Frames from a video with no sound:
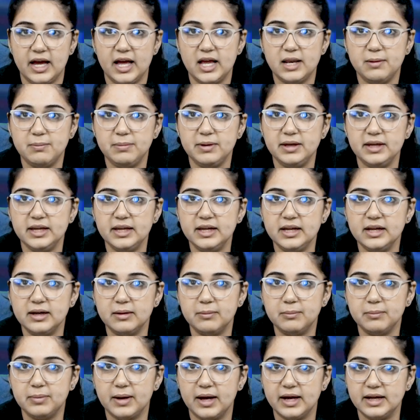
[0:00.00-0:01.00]
NBE
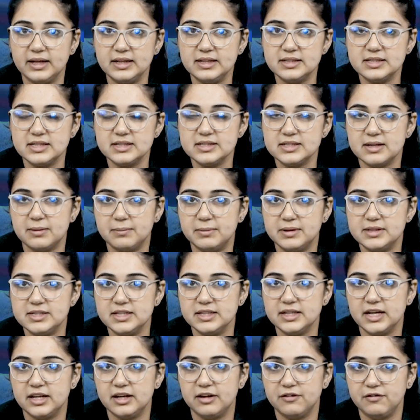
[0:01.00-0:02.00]
compiled
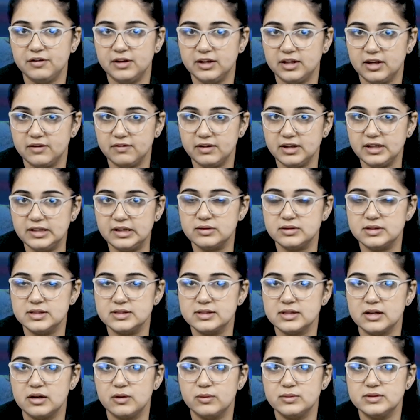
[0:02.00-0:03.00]
submitting an affidavit
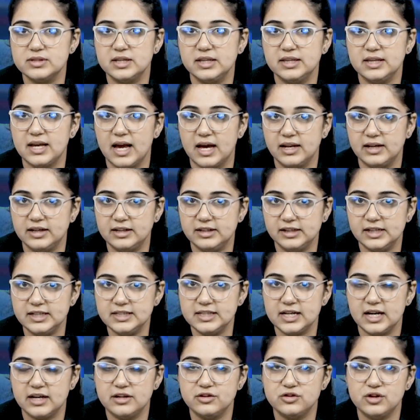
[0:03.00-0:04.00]
disclosing
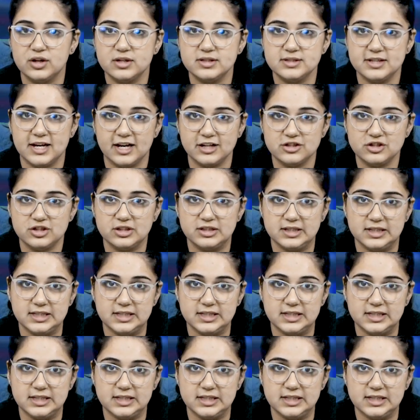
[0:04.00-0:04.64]
candidate and transaction